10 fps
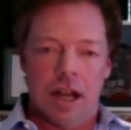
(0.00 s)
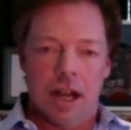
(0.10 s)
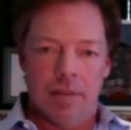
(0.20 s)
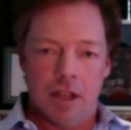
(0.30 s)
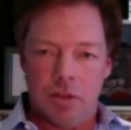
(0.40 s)

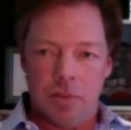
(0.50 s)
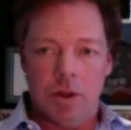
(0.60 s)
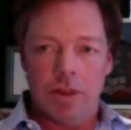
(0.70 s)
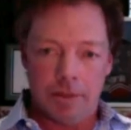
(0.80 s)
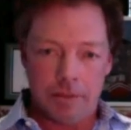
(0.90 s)
um, I sold
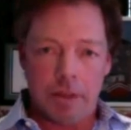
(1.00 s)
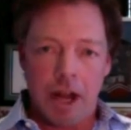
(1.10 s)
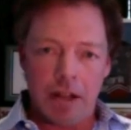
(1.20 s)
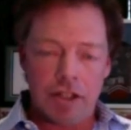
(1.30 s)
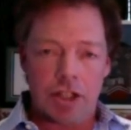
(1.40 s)
both of them to
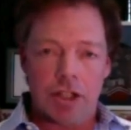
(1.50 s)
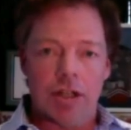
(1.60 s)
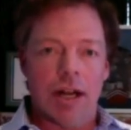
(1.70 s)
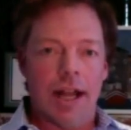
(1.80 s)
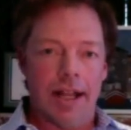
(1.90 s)

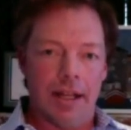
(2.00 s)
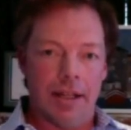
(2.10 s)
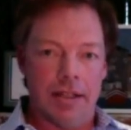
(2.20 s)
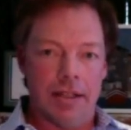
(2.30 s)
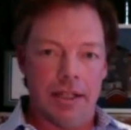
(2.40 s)
Monster,
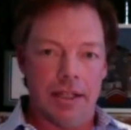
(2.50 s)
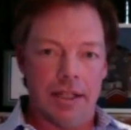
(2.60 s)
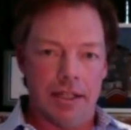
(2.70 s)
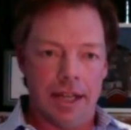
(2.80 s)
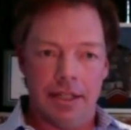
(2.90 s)
and
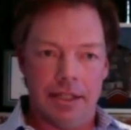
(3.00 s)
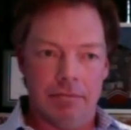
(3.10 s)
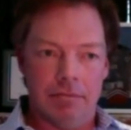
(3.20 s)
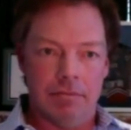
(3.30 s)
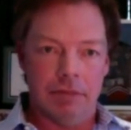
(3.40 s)
in
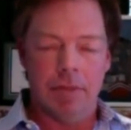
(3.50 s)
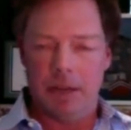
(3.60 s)
19,